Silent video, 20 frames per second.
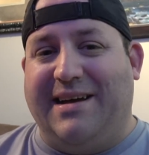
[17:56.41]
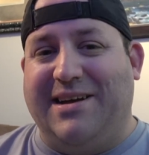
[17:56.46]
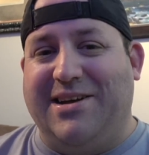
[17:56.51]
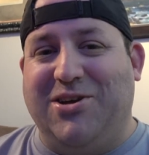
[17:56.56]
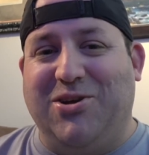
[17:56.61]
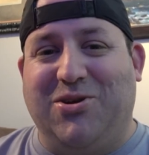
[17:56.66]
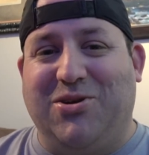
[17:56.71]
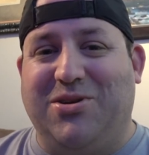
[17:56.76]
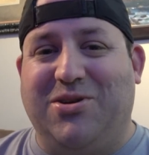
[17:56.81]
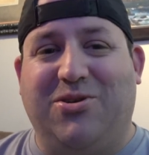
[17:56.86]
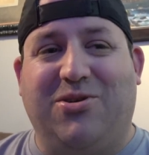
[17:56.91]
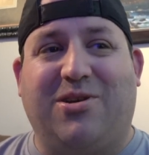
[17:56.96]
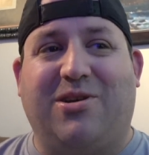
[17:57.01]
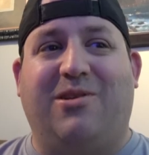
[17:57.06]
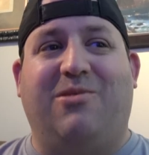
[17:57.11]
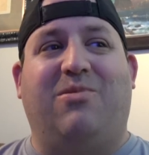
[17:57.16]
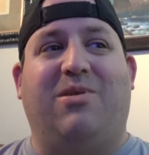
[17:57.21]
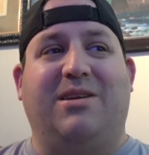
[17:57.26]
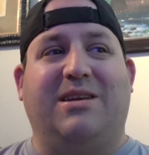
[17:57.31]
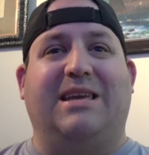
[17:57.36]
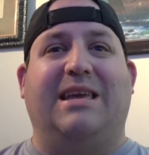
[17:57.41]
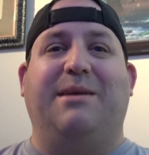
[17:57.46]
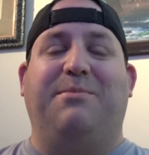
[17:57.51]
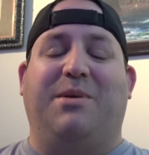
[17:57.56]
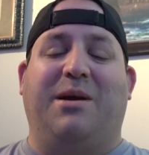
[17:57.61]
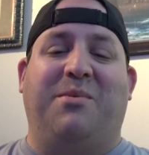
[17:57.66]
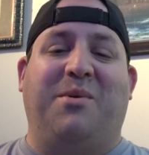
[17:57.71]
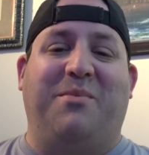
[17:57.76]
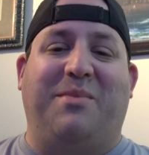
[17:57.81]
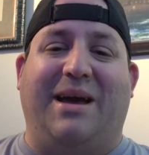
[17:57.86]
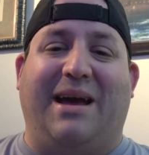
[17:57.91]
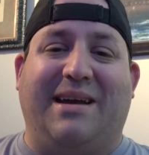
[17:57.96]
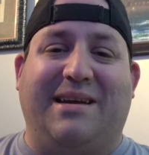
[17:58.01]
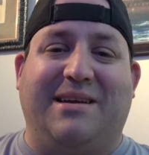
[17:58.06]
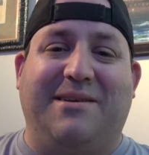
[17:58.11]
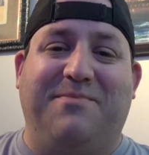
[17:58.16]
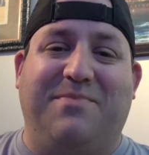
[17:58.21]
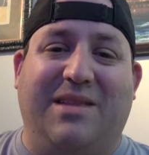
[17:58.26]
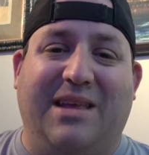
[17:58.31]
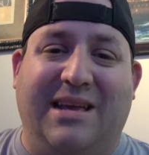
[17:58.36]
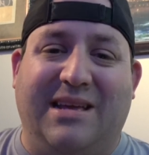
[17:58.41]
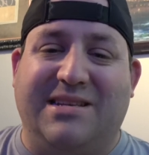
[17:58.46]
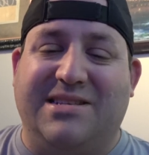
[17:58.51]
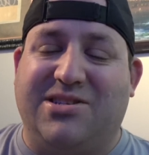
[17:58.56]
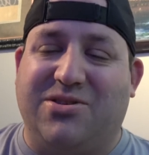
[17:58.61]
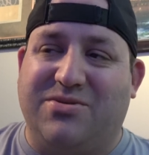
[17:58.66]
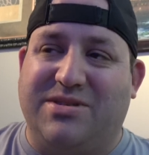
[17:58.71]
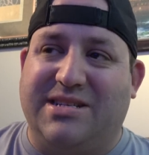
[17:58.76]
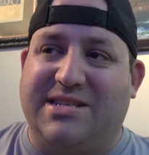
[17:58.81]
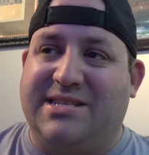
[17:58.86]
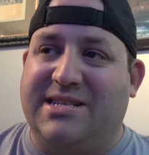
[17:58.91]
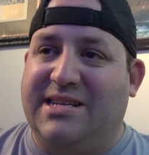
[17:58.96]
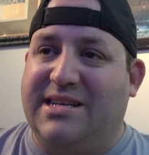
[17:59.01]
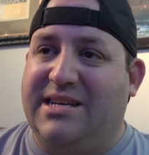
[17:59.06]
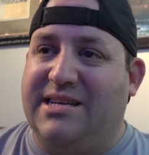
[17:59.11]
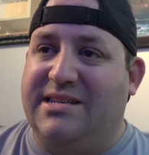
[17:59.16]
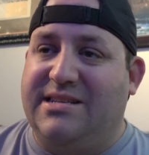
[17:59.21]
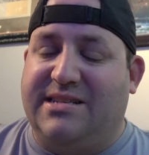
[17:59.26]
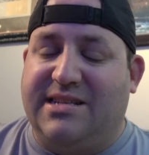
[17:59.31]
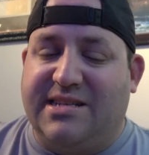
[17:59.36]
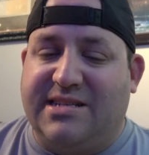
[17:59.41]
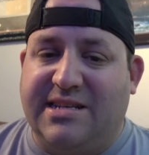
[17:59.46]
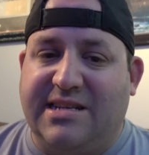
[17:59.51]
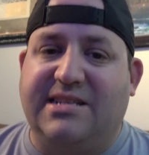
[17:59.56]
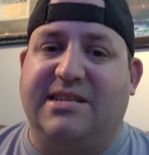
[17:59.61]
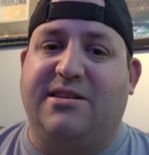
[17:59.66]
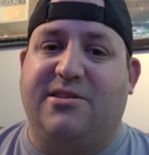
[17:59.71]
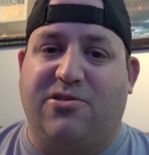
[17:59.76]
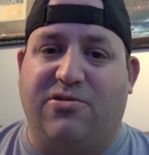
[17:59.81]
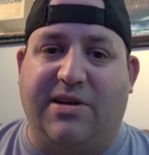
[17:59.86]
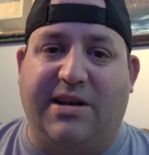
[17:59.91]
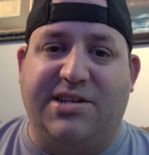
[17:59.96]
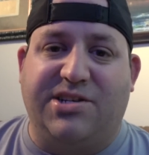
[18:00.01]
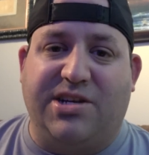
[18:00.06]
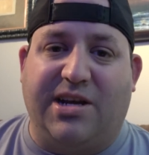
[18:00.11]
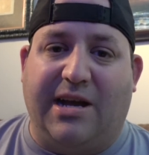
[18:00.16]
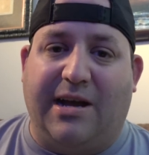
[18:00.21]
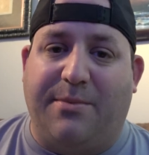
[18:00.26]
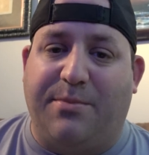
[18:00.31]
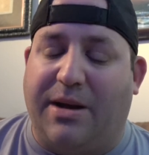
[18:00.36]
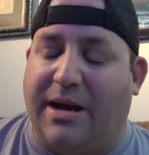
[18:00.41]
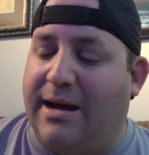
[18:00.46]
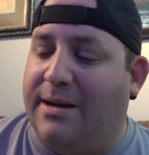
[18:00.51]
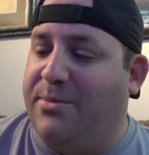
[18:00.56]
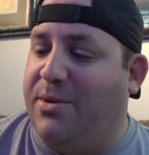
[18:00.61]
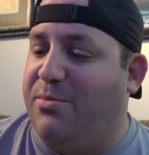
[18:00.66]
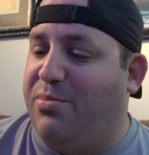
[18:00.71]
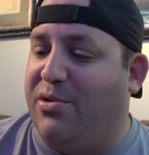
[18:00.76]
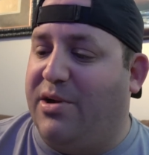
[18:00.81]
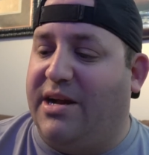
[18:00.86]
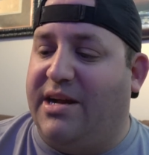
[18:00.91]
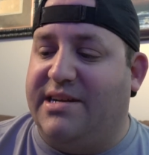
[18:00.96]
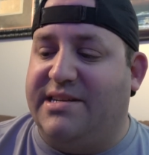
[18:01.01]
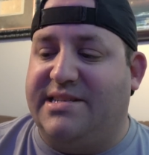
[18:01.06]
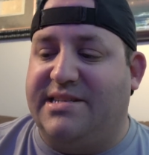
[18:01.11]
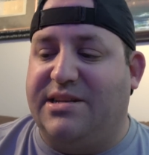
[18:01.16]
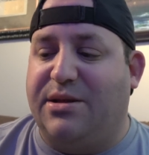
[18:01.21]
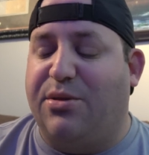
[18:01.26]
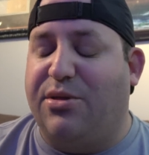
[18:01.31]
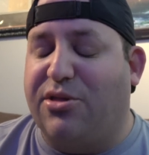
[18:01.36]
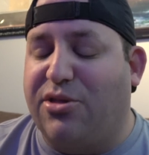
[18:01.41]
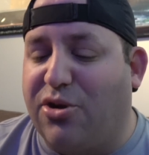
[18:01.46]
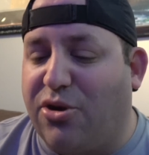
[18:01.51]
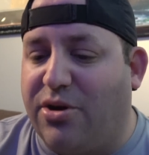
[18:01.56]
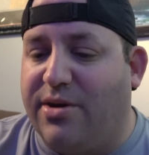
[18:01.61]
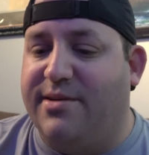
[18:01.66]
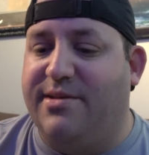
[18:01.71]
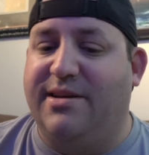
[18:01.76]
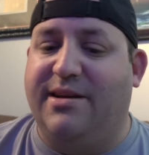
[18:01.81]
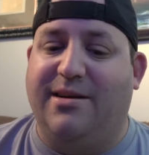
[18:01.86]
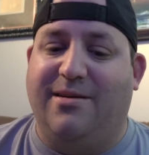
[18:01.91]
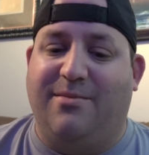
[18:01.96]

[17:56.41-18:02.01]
you're gonna want to keep coming back. And so Disney did a great job. I'm impressed, thoroughly